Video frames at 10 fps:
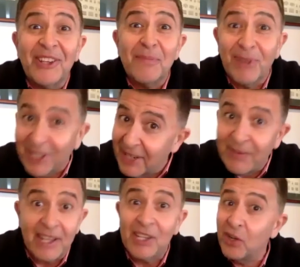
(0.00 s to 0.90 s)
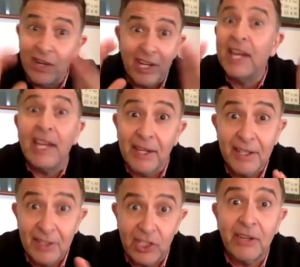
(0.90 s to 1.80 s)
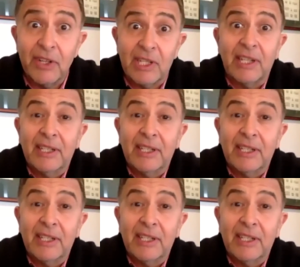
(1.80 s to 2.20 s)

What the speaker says: believe that, you're an idiot. Seriously.